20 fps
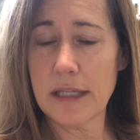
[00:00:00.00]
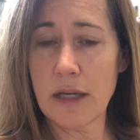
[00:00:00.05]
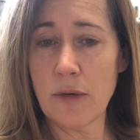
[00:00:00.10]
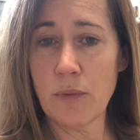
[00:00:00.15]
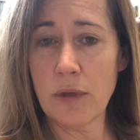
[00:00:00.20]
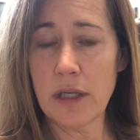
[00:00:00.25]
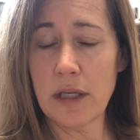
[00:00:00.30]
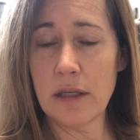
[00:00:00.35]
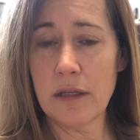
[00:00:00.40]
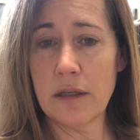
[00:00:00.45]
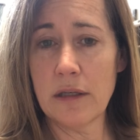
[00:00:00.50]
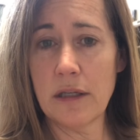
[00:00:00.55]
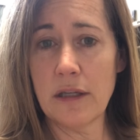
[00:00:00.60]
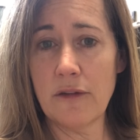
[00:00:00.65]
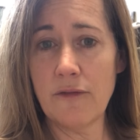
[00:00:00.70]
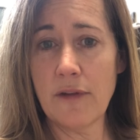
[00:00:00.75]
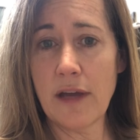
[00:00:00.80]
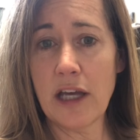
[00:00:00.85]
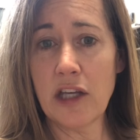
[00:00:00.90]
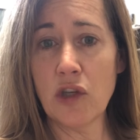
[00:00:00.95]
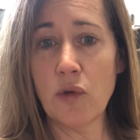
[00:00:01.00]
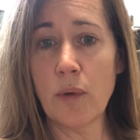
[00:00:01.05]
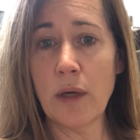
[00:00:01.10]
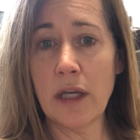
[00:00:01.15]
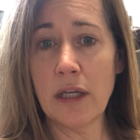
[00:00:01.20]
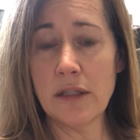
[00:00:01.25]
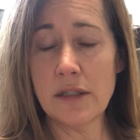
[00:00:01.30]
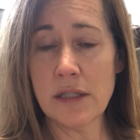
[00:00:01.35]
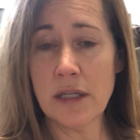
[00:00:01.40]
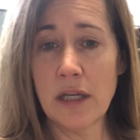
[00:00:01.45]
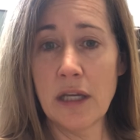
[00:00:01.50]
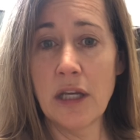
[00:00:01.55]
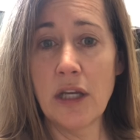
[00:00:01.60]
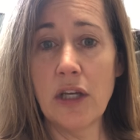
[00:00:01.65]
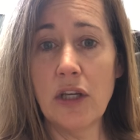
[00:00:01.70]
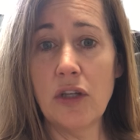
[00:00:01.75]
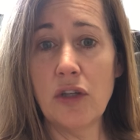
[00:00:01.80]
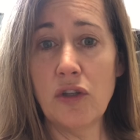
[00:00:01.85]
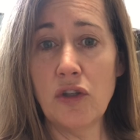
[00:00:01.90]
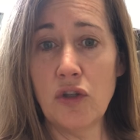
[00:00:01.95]
and we can evaluate
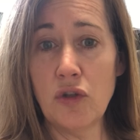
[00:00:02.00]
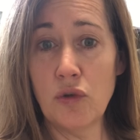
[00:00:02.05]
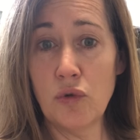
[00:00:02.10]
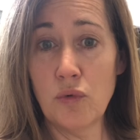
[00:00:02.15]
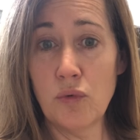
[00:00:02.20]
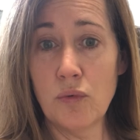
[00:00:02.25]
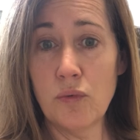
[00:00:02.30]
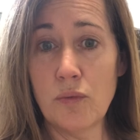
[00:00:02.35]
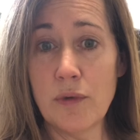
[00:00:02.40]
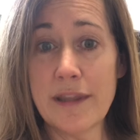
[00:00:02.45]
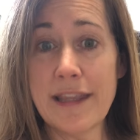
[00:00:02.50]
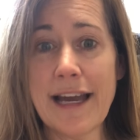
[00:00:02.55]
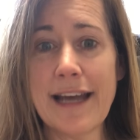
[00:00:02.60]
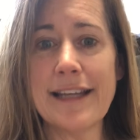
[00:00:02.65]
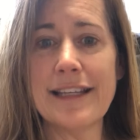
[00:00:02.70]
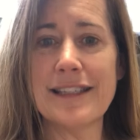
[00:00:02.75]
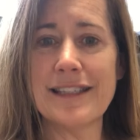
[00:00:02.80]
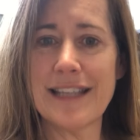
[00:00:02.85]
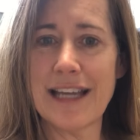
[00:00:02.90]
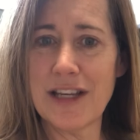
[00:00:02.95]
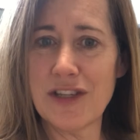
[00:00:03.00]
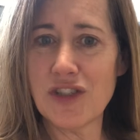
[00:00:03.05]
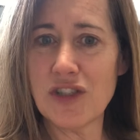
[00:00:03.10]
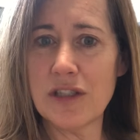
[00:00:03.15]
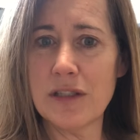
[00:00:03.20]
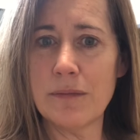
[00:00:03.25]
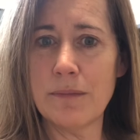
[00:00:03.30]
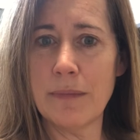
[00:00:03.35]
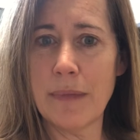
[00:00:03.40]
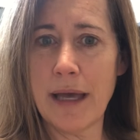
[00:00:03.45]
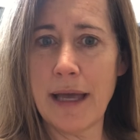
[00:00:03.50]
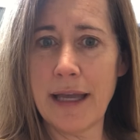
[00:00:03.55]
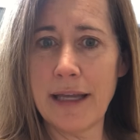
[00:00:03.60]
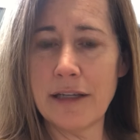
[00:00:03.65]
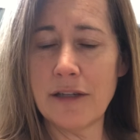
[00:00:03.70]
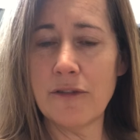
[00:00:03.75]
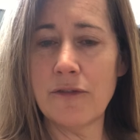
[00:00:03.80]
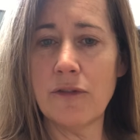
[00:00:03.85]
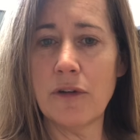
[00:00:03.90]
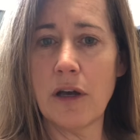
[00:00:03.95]
you with that intention in
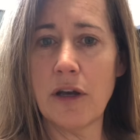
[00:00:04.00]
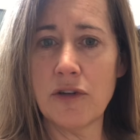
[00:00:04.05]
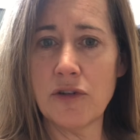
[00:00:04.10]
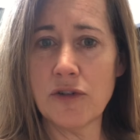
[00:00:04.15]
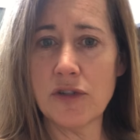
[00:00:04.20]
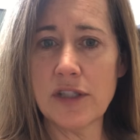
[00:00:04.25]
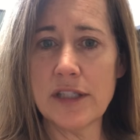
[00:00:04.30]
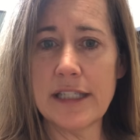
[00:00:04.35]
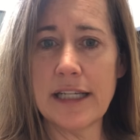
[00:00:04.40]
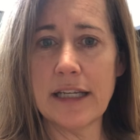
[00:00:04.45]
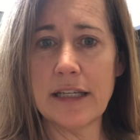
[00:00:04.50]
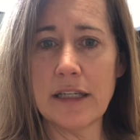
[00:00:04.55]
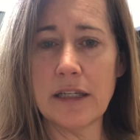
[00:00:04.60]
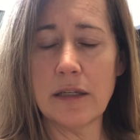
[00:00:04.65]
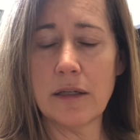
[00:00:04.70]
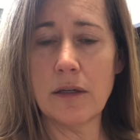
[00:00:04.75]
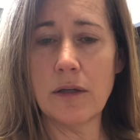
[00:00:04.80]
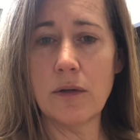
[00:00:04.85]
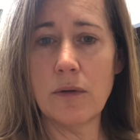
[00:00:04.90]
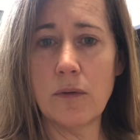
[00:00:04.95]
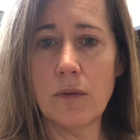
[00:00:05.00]
mind of understanding